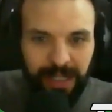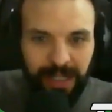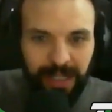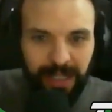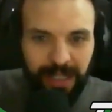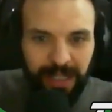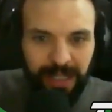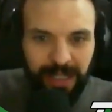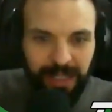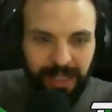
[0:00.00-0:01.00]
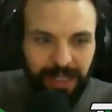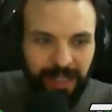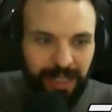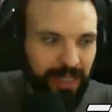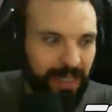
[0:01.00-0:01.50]

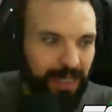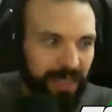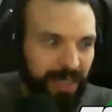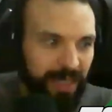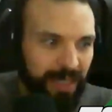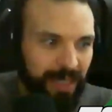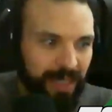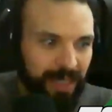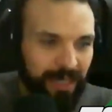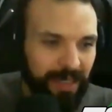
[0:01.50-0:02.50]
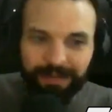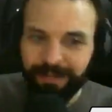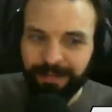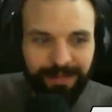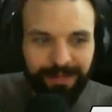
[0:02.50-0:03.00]

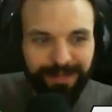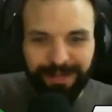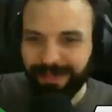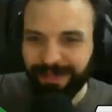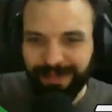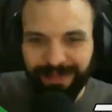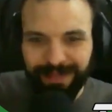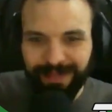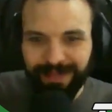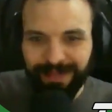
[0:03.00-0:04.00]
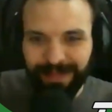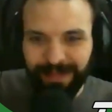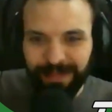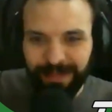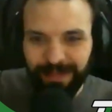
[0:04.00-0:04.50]

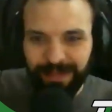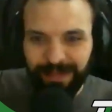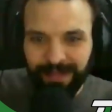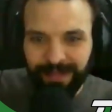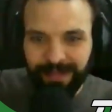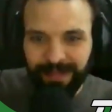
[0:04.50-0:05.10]
[no speech]